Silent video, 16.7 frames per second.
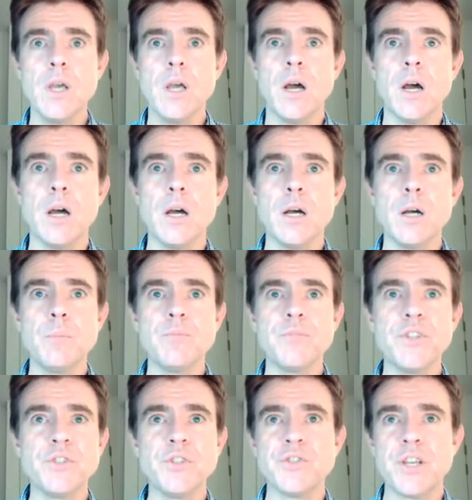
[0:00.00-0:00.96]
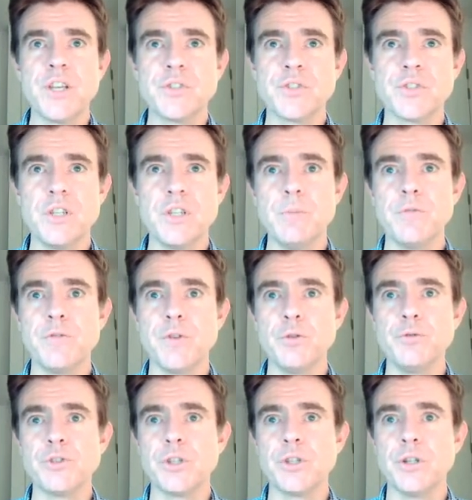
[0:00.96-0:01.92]
This is that same
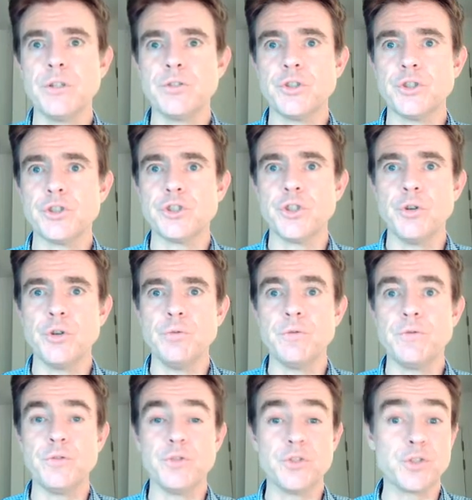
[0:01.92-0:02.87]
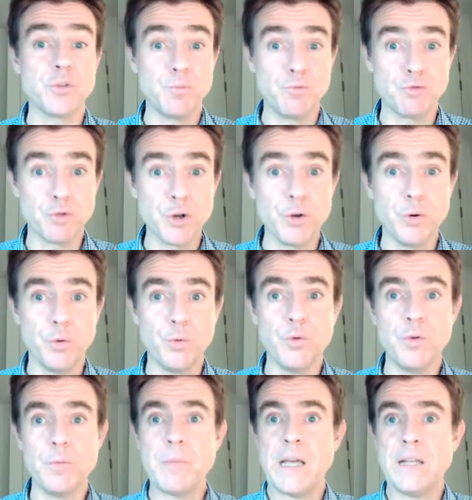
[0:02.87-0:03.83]
flowchart just shown for some
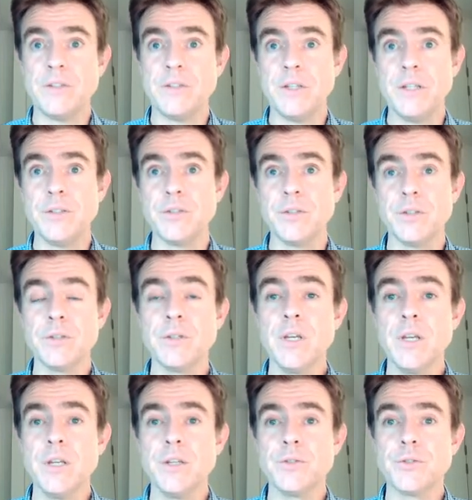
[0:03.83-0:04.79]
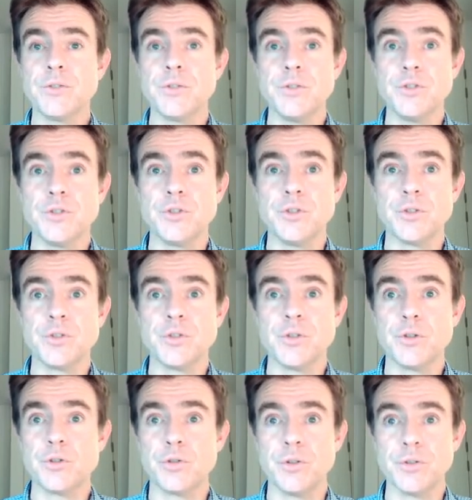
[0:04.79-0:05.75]
real PET data. So this is just
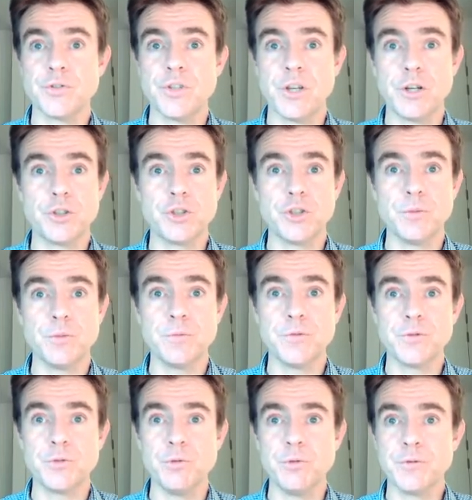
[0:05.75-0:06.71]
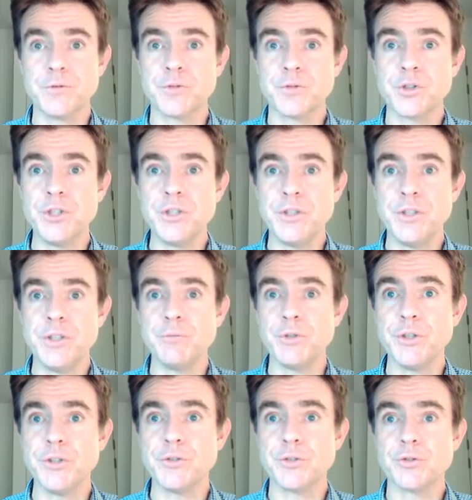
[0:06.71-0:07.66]
a cross-section through a 3D
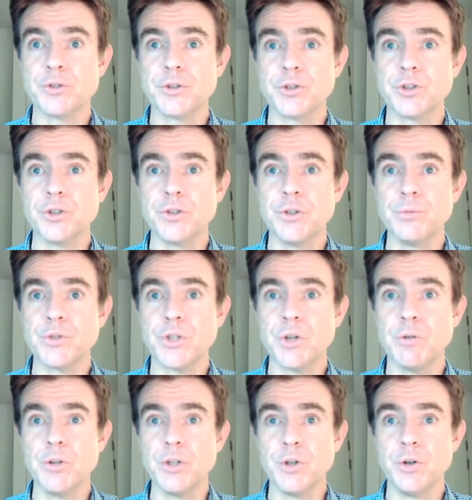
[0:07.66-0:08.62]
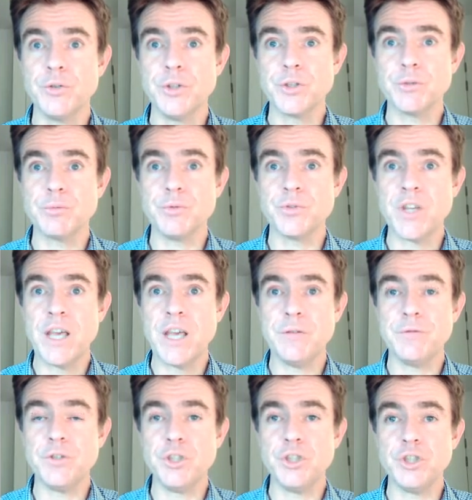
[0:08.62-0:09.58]
reconstruction that was going on. This was
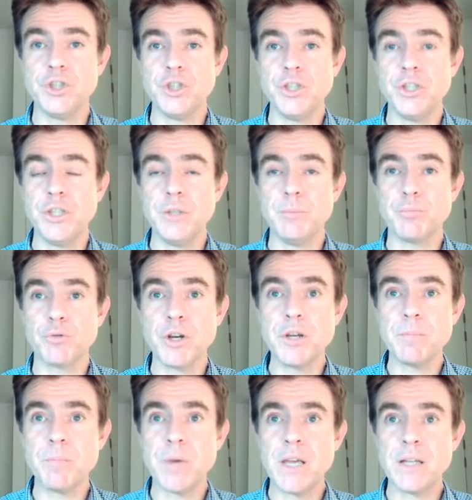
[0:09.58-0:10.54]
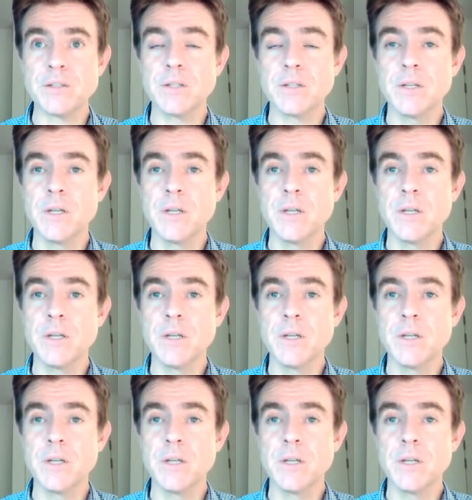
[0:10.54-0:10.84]
FDG brain PET.